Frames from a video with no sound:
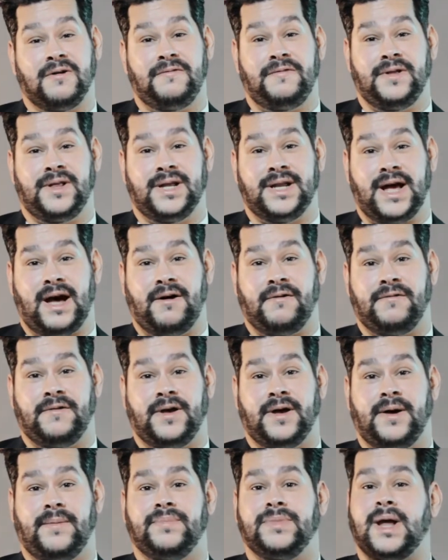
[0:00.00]
in
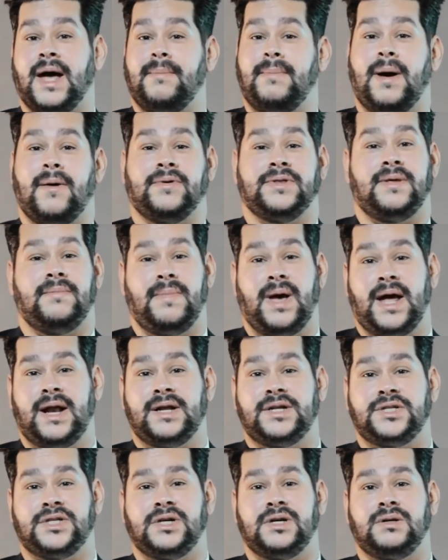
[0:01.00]
Philadelphia. I met with the
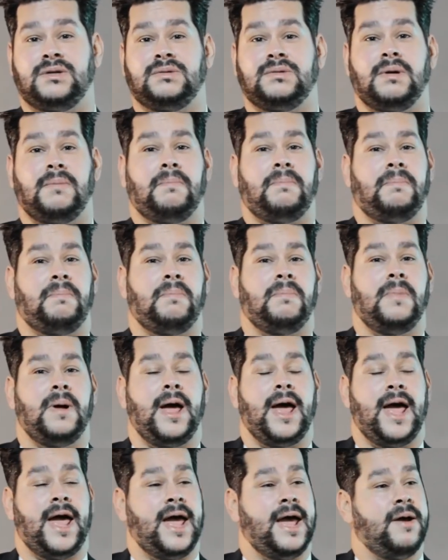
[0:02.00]
manager,
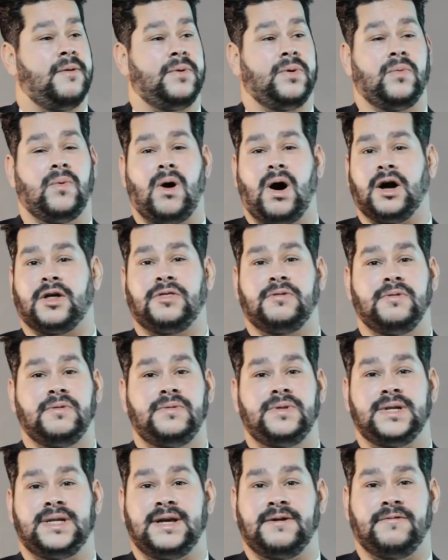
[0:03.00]
and we walked through
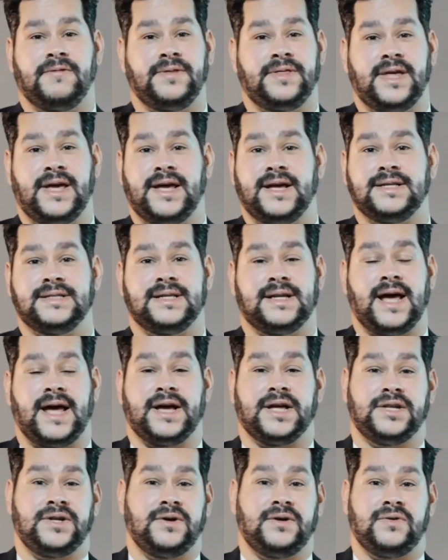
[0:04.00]
the different things that I
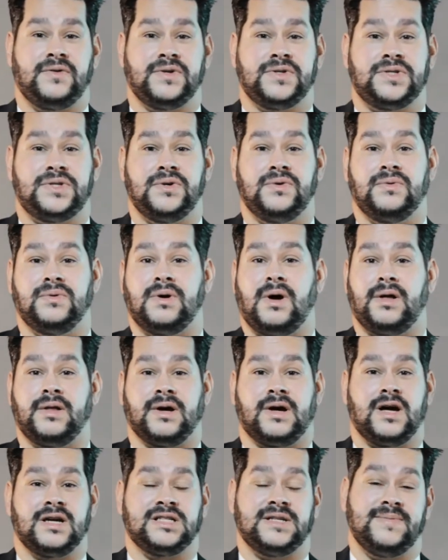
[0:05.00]
could do to the suit, all the
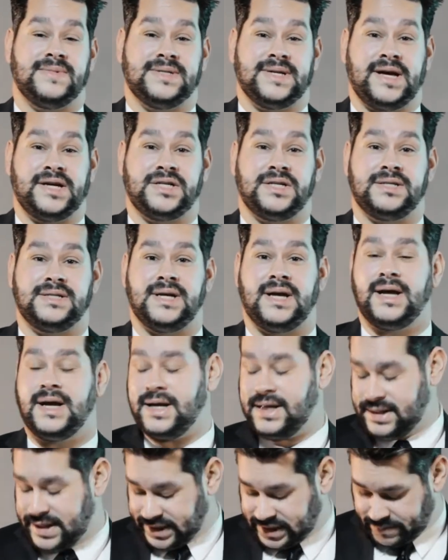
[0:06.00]
customizations,
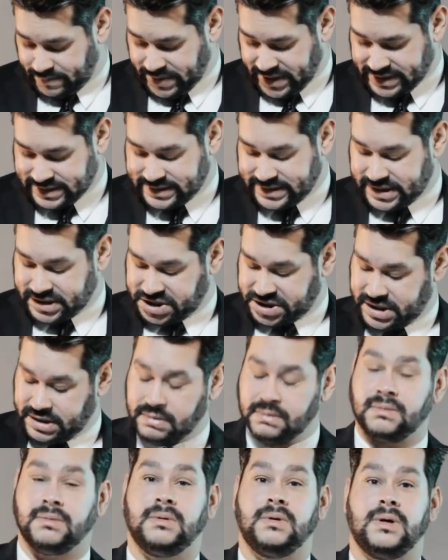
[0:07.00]
like the pick stitching.
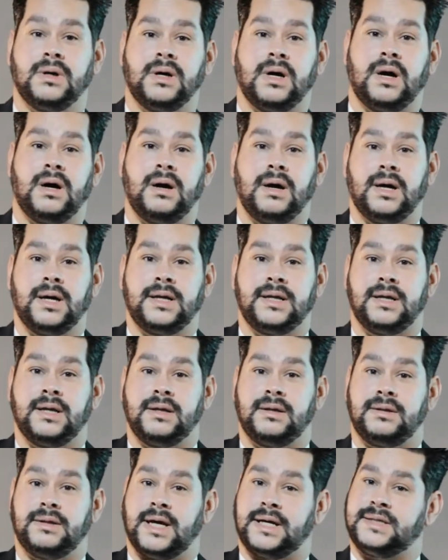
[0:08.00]

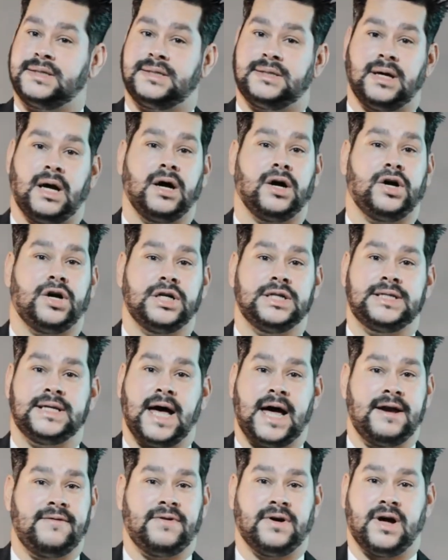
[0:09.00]
That's a good
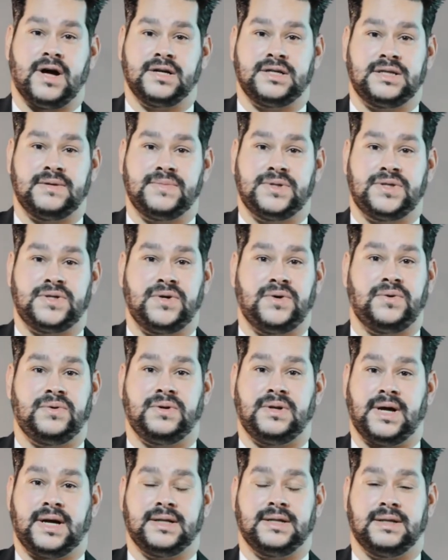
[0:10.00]
sign of a custom suit,
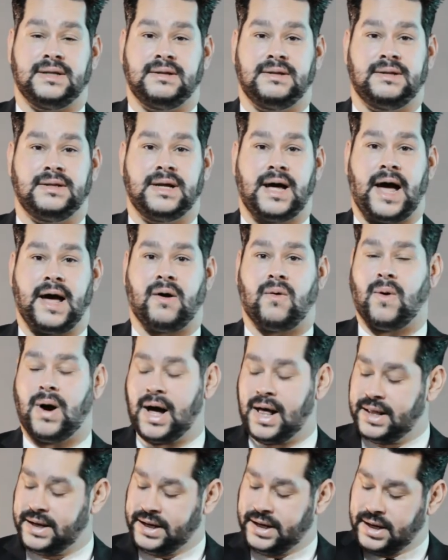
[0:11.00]
that high
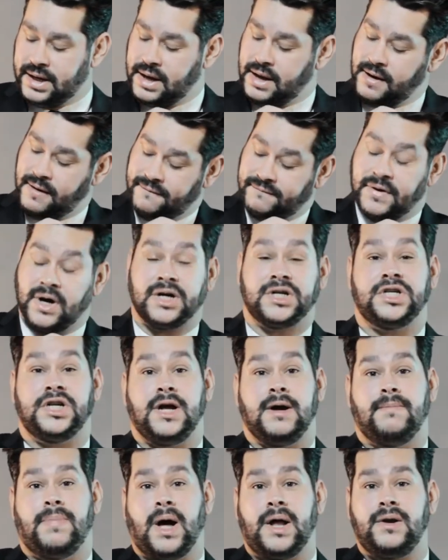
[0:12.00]
quality,
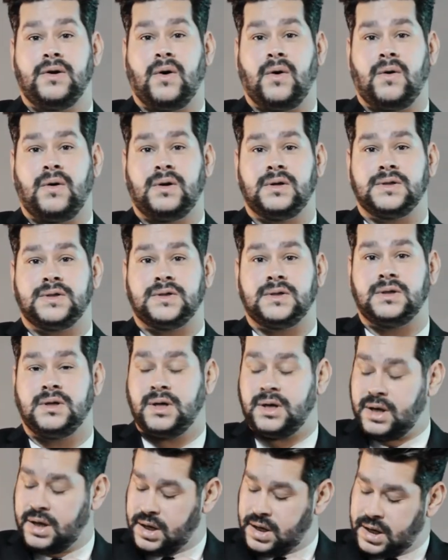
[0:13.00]
functioning buttonholes.
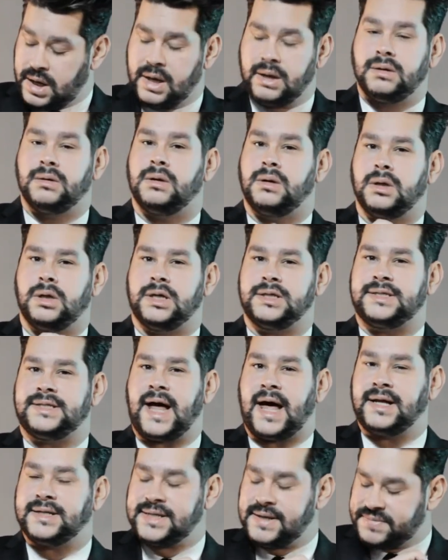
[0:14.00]
Good
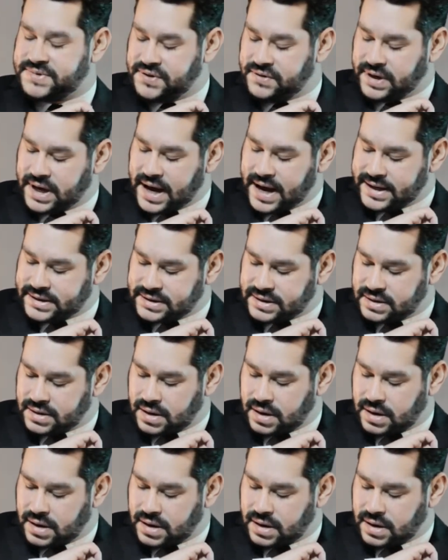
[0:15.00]
style tip too, guys.